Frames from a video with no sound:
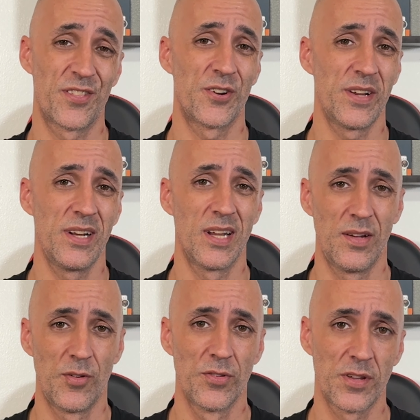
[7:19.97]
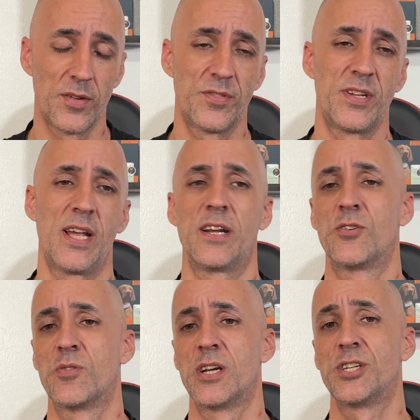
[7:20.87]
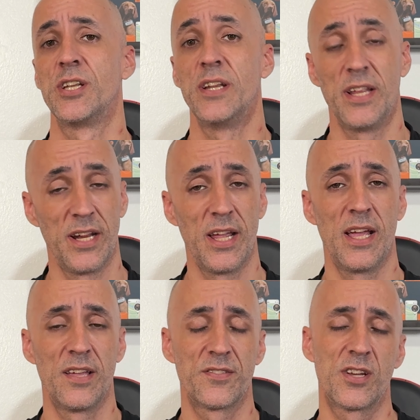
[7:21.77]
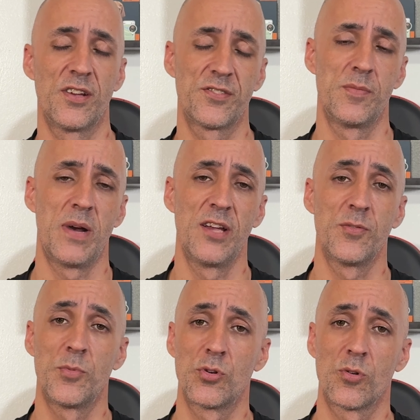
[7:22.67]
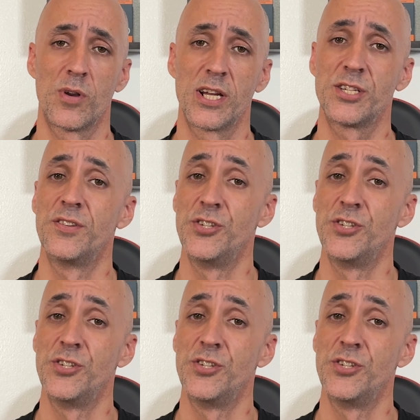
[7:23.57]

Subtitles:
30 levels of static correction, and it has customizable corrections.